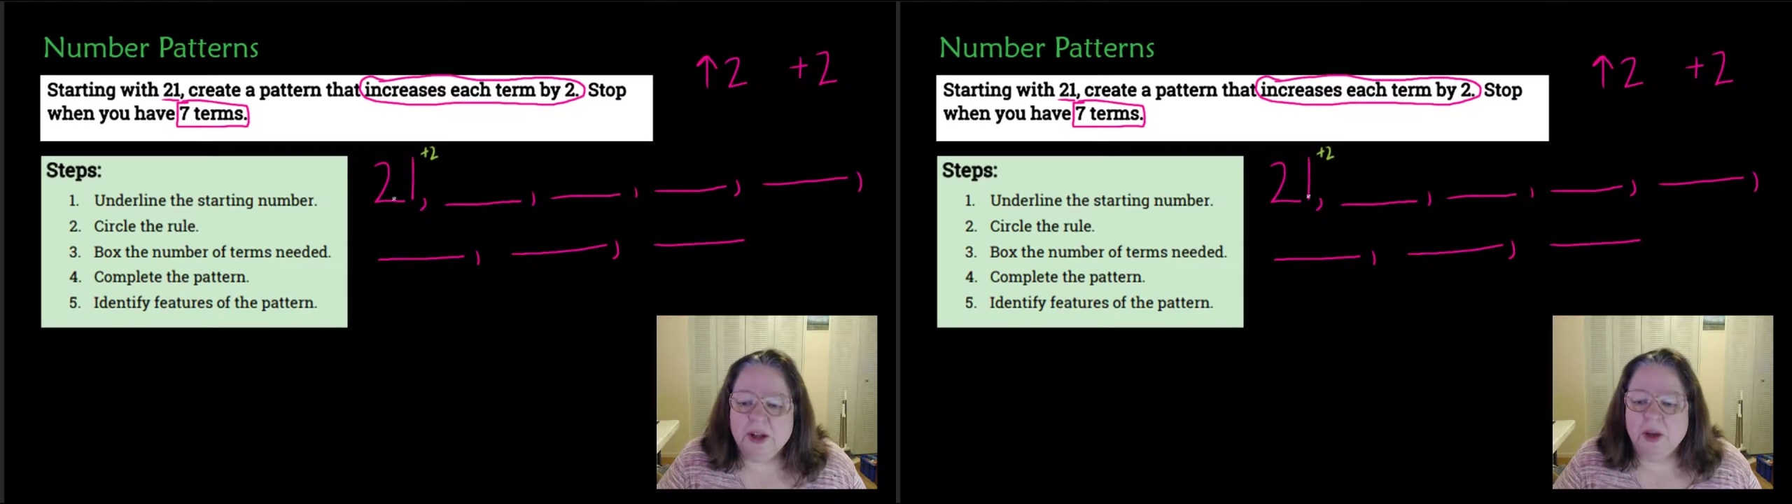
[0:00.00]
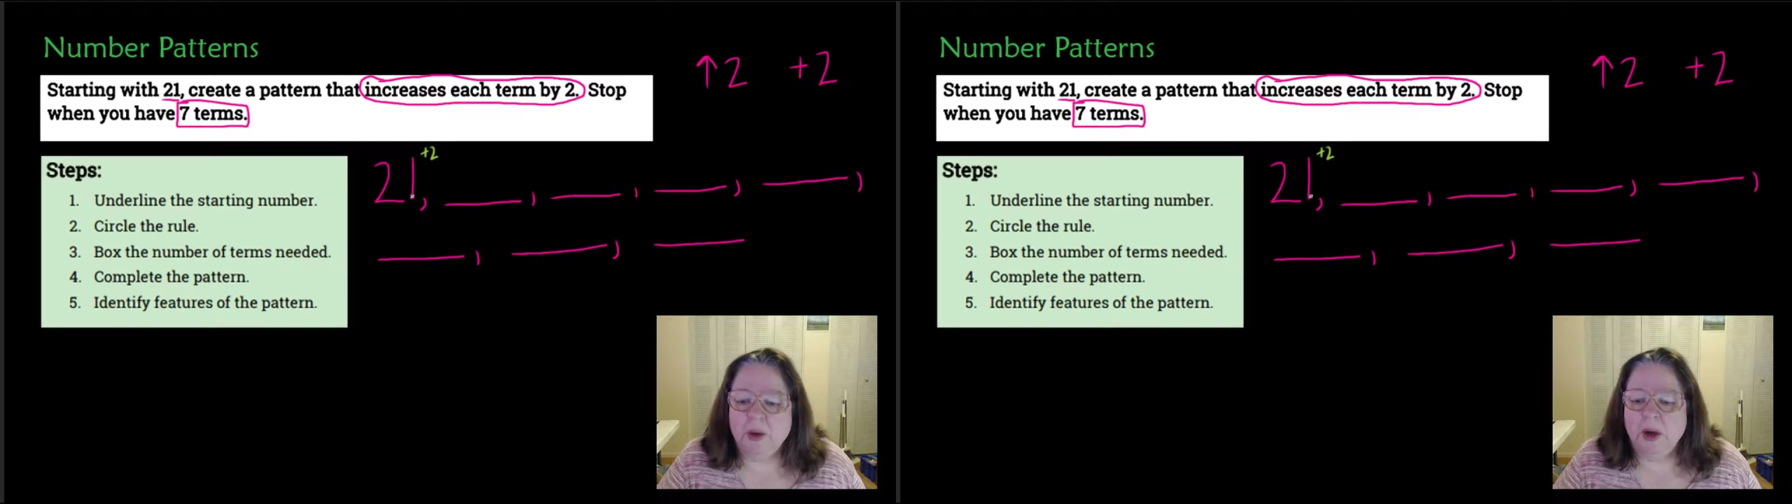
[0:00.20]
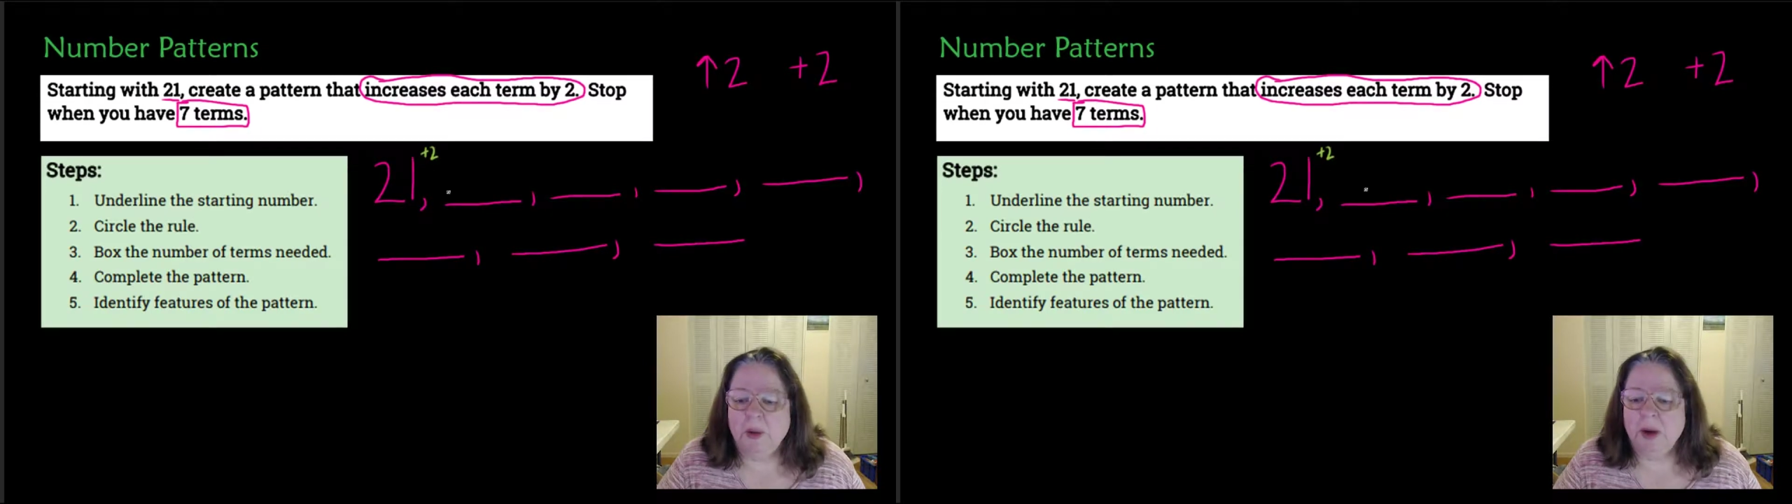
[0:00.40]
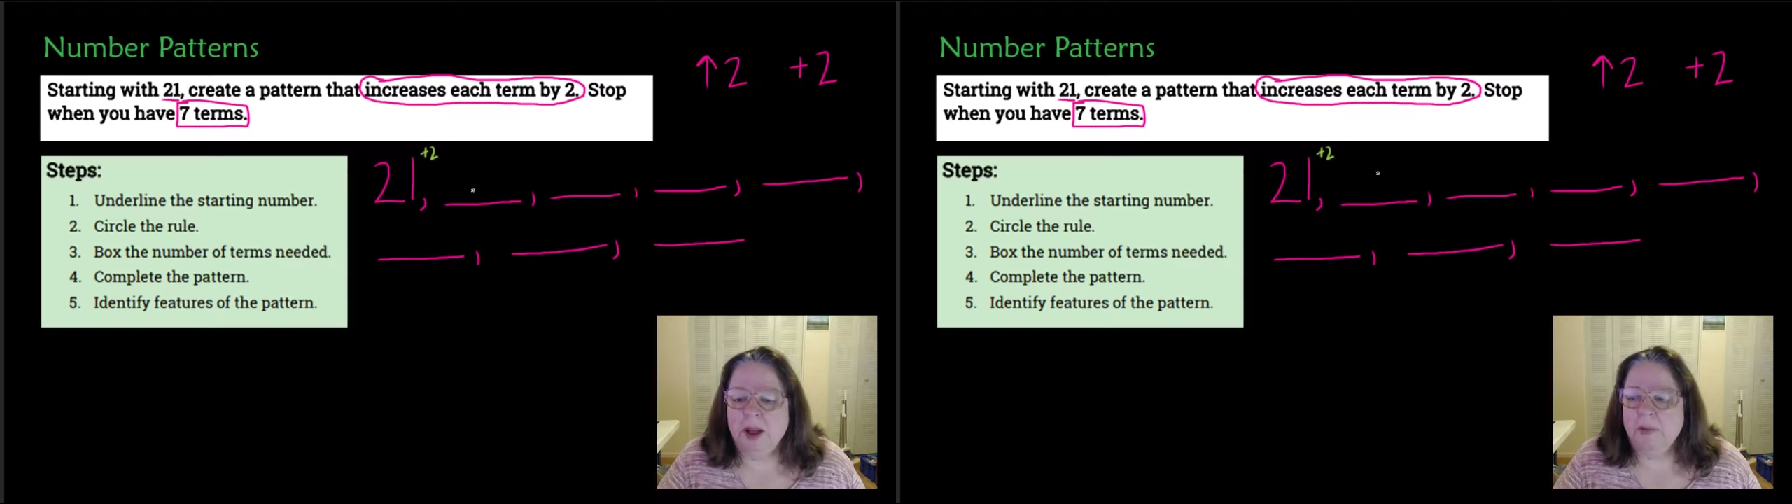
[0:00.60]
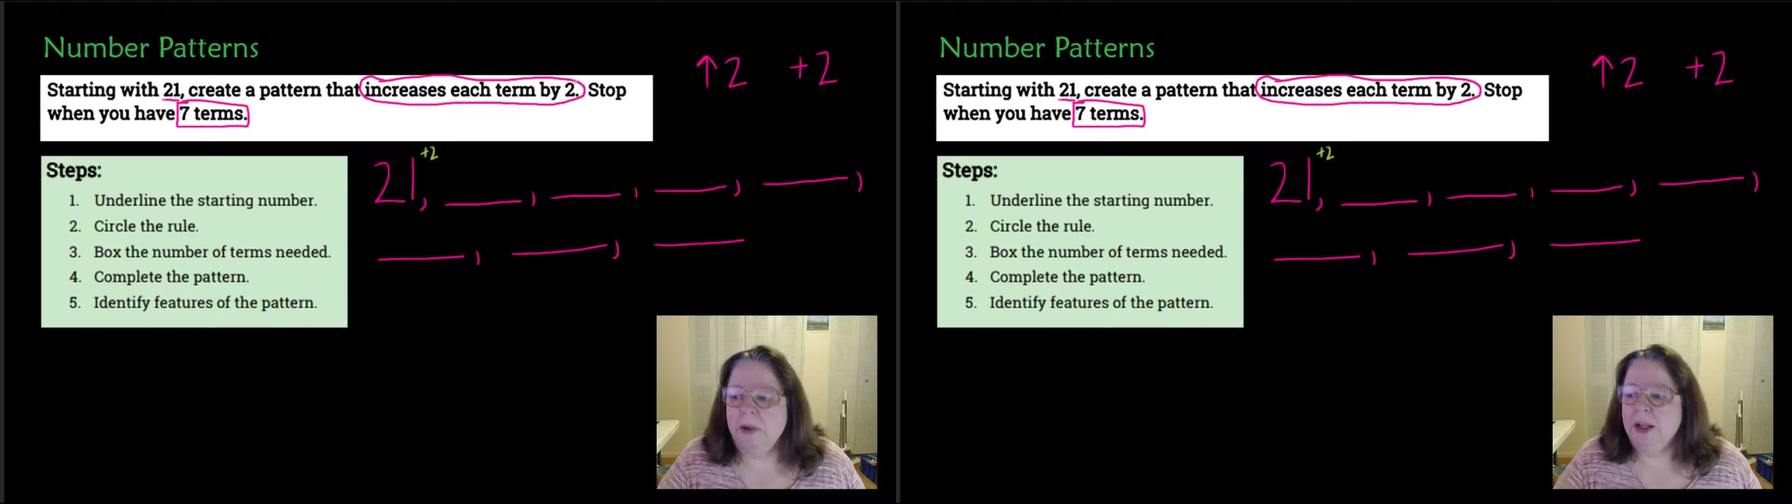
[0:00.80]

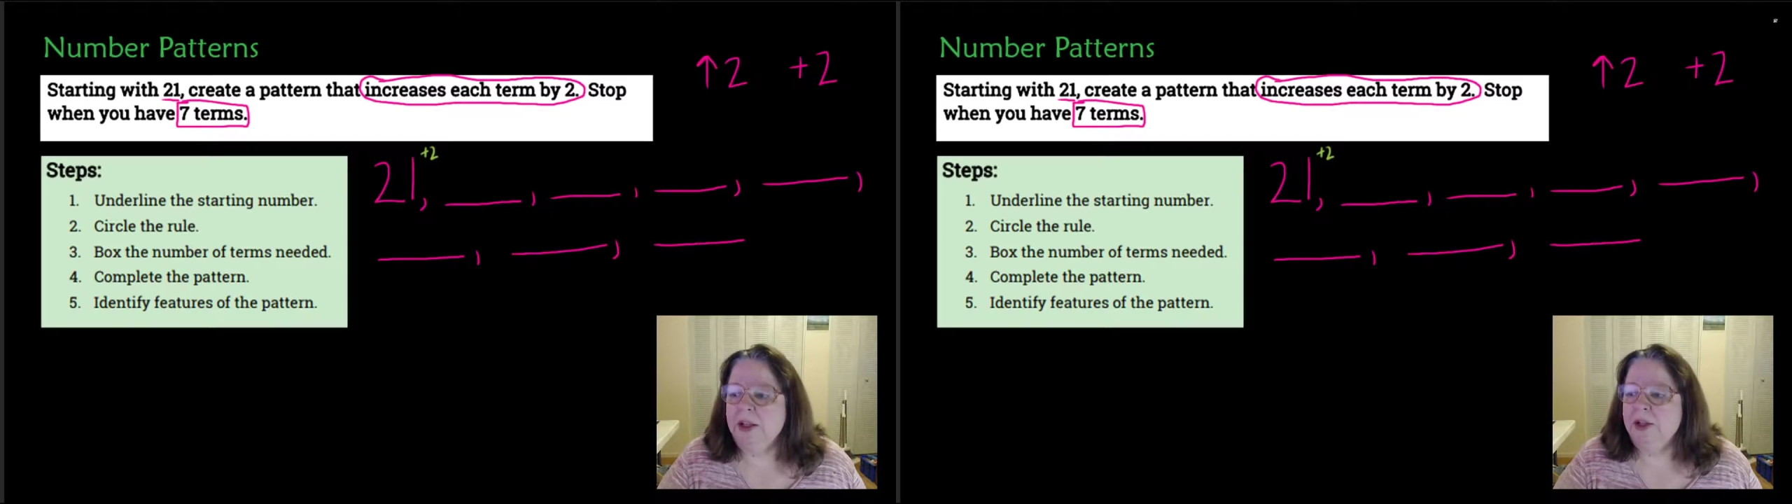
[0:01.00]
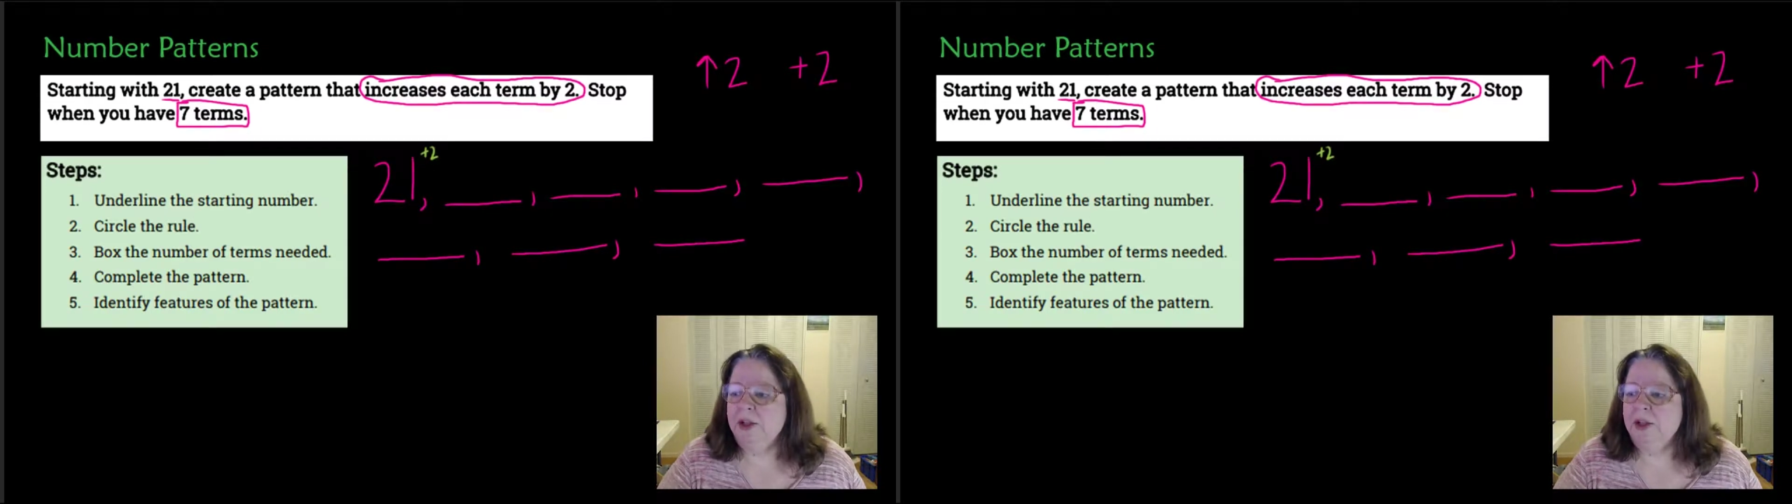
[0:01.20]
21 plus